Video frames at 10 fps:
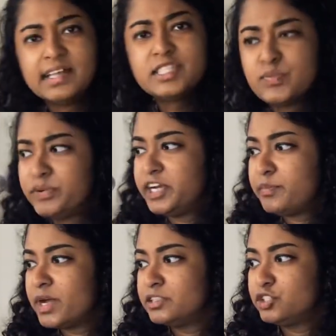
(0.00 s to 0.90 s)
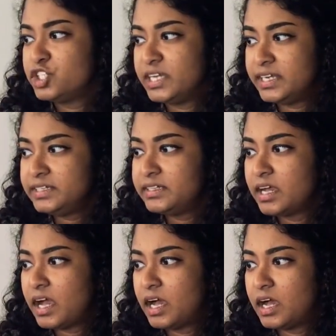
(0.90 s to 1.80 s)
pretty much it.
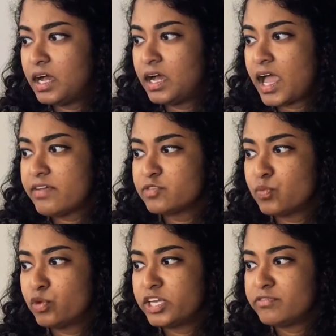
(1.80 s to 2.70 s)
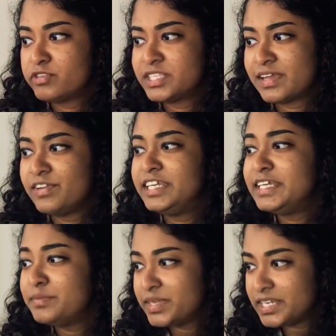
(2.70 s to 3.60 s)
I've spoken for 17
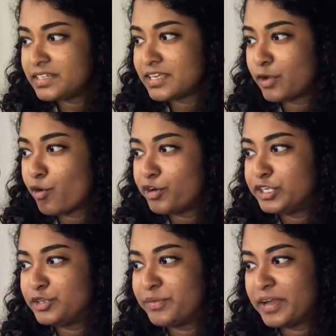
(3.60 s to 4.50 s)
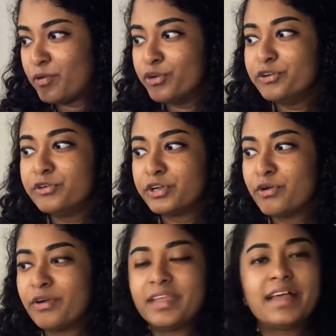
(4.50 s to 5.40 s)
minutes according to my audio
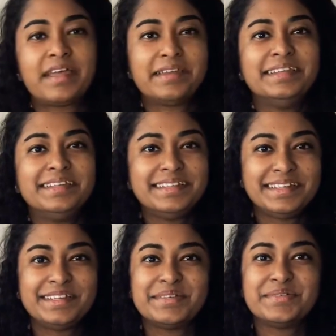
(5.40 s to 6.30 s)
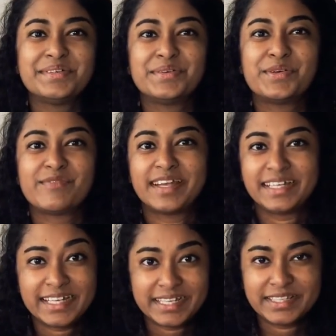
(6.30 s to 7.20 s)
recording. I really need to do a lot of
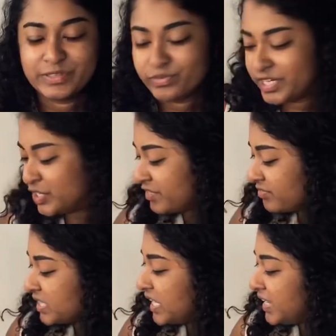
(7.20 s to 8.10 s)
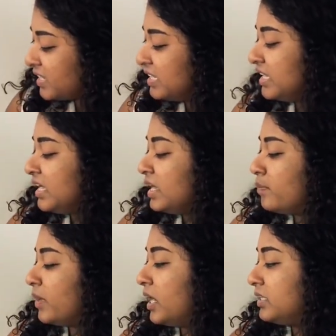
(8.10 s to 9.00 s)
editing in this video, I feel like,
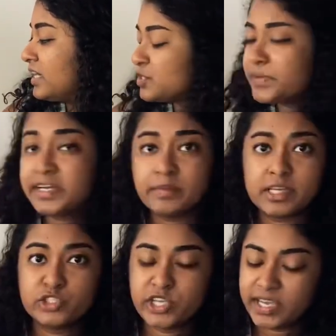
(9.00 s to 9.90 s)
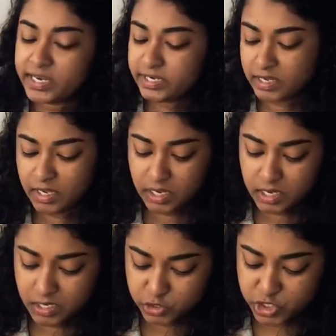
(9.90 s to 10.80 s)
but that's pretty much it.
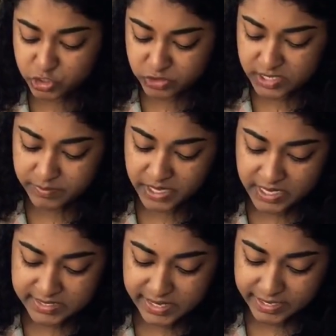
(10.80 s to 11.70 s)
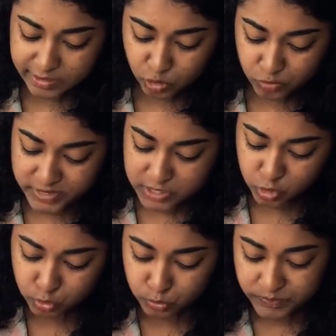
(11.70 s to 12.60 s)
Just to summarize, like I always do,